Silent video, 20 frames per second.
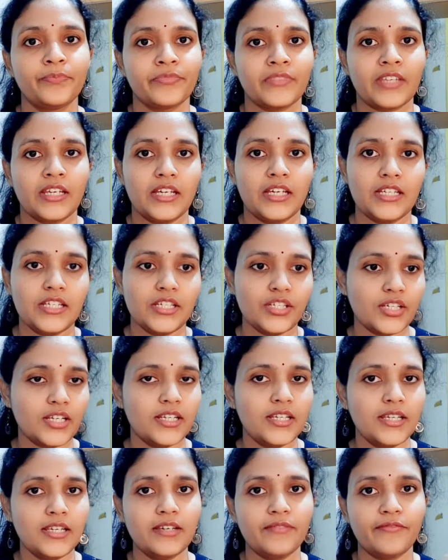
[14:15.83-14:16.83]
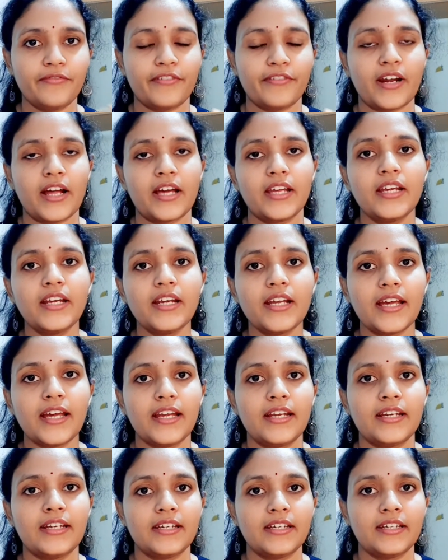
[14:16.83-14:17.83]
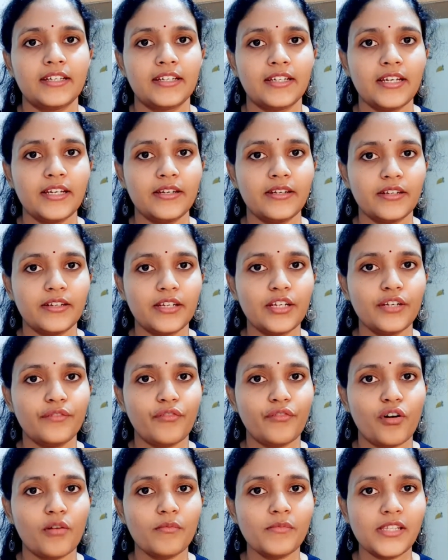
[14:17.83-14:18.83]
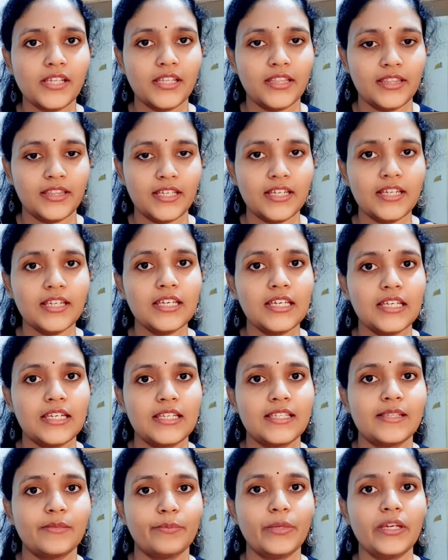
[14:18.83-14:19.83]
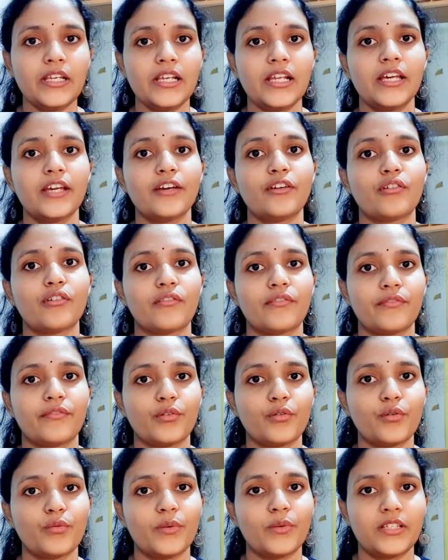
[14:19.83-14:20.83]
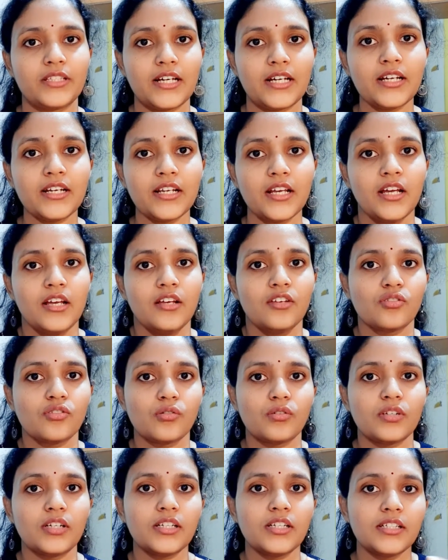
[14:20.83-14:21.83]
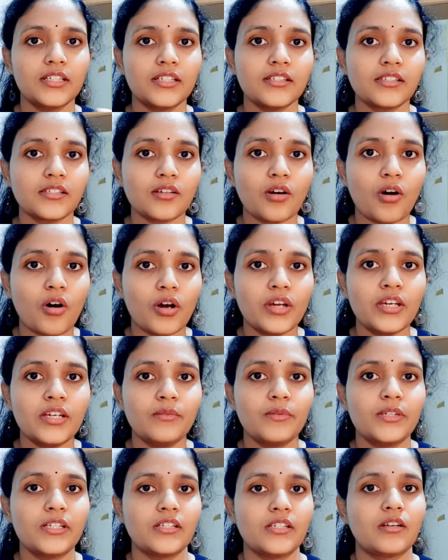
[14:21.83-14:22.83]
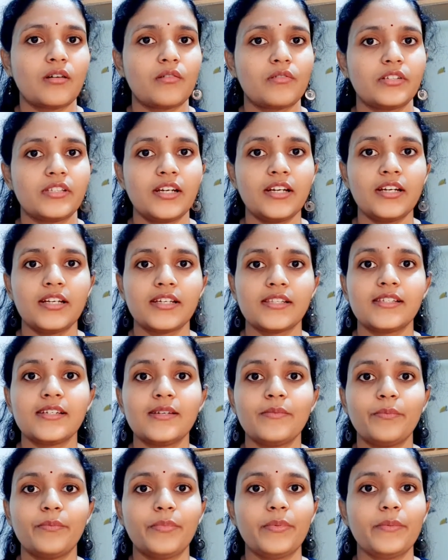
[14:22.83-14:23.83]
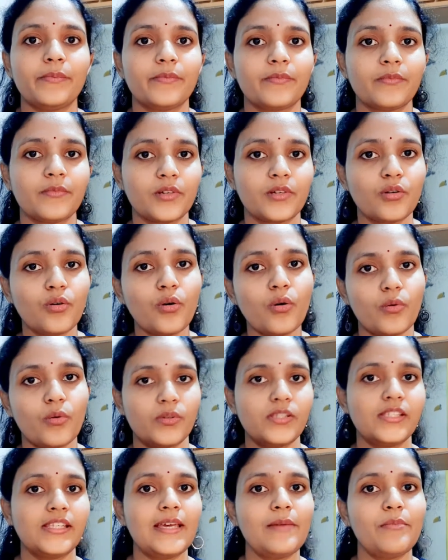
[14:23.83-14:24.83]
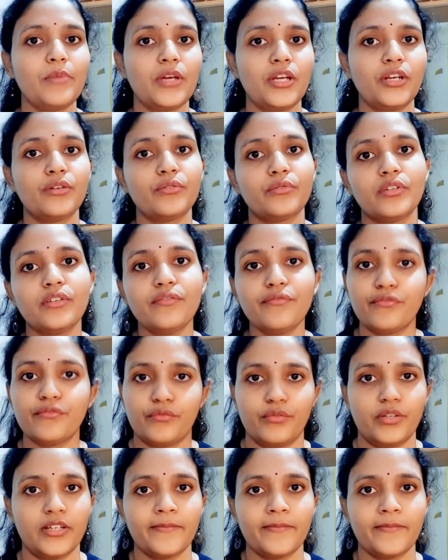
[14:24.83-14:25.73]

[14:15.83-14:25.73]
initially fried, and it forms a thin crispy layer over that, so that this oil which is outside doesn't go seep into the food.